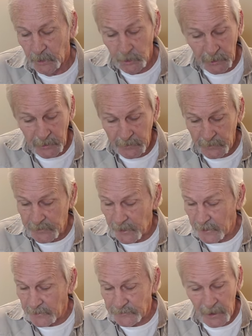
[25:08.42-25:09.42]
Looking at the
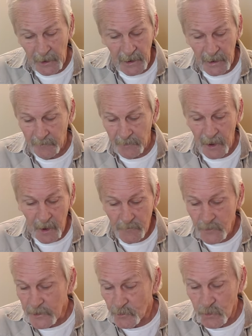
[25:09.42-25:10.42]
text, I have
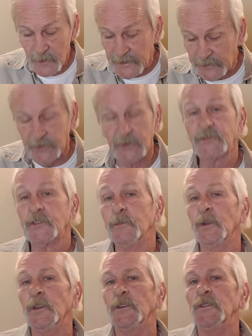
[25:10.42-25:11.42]
every reason to
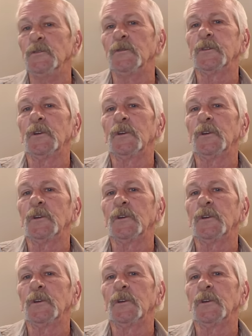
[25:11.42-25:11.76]
believe